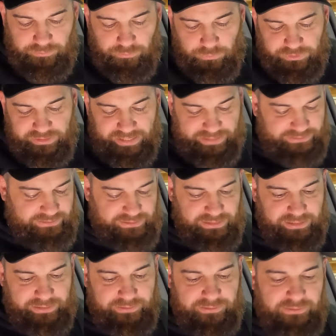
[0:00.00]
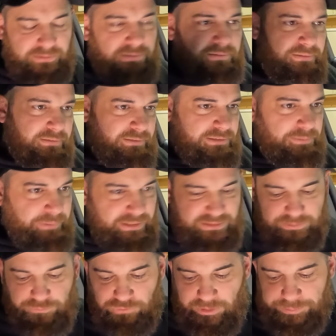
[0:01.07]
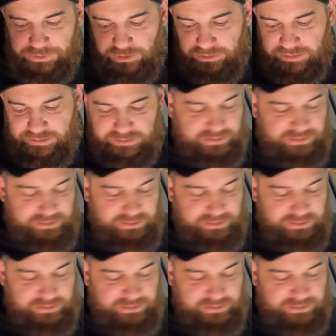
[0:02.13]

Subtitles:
With that said, let's make some rips on this